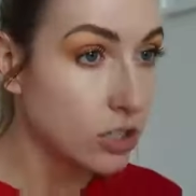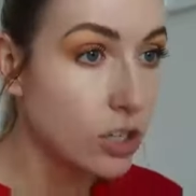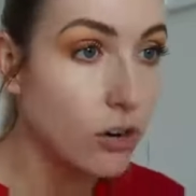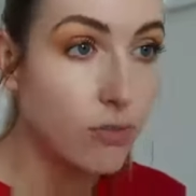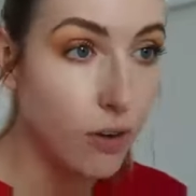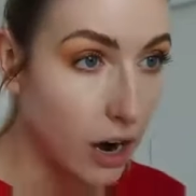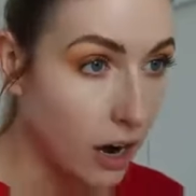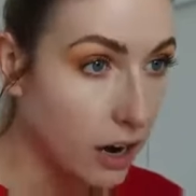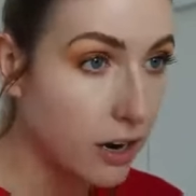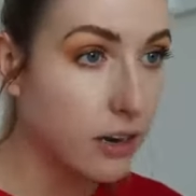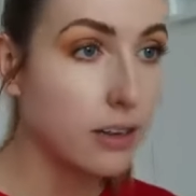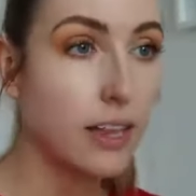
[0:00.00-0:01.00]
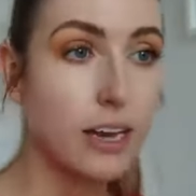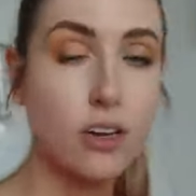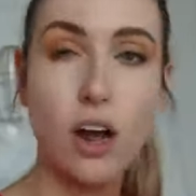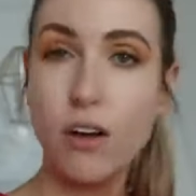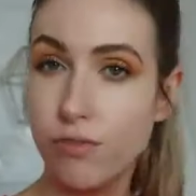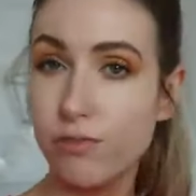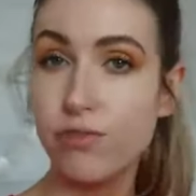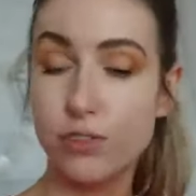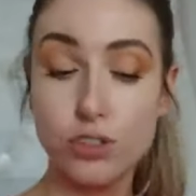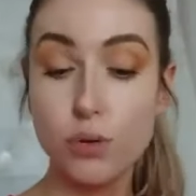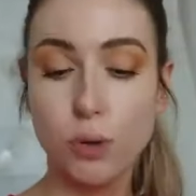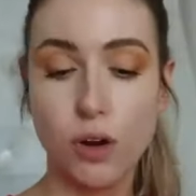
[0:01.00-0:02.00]
Good so far, like not
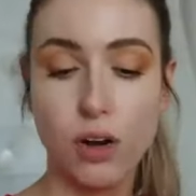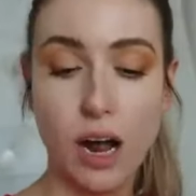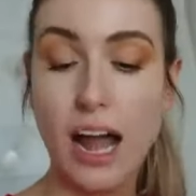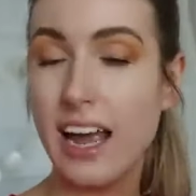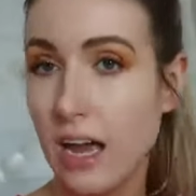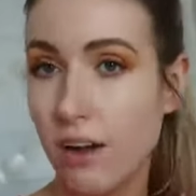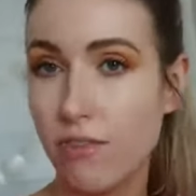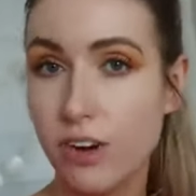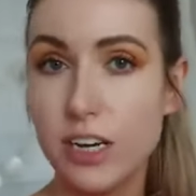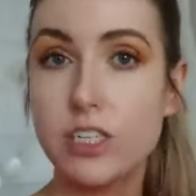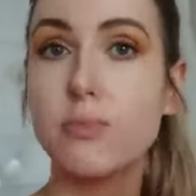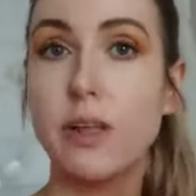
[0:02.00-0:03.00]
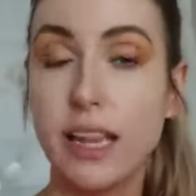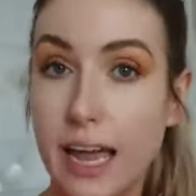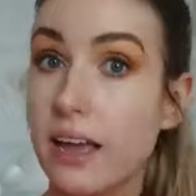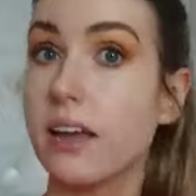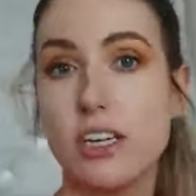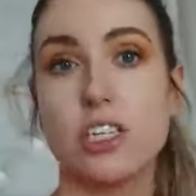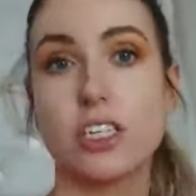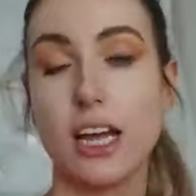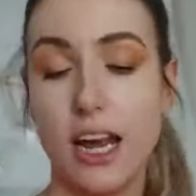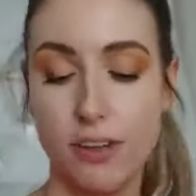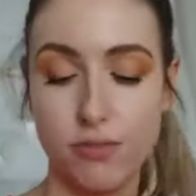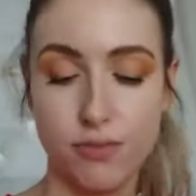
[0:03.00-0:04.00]
super high coverage, but like it just
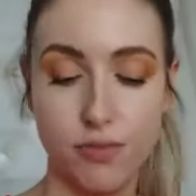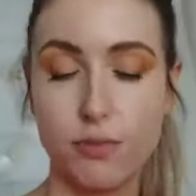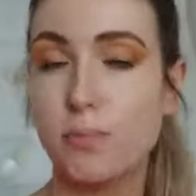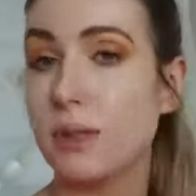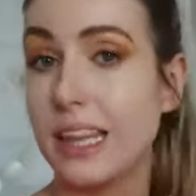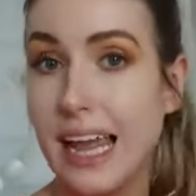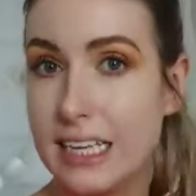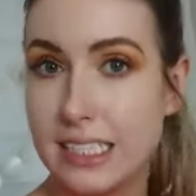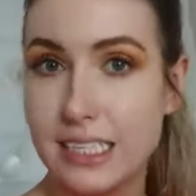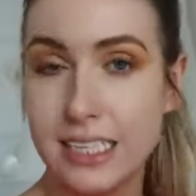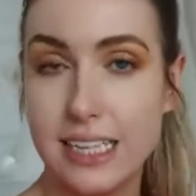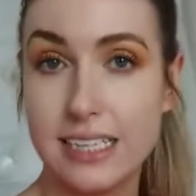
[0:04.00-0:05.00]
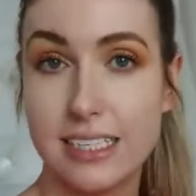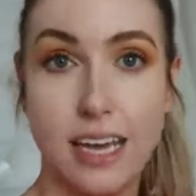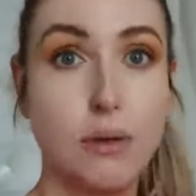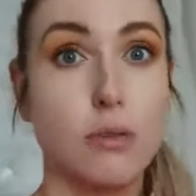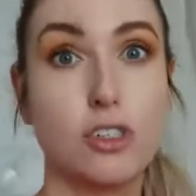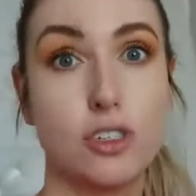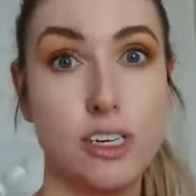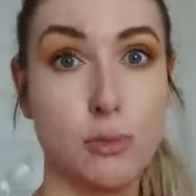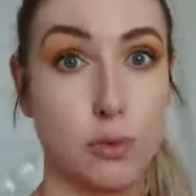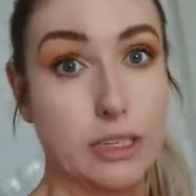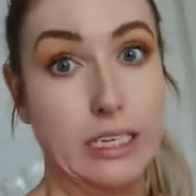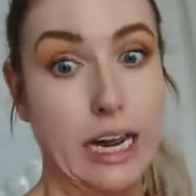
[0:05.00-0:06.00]
kind of blends into the skin, which is
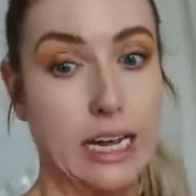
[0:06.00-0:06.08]
really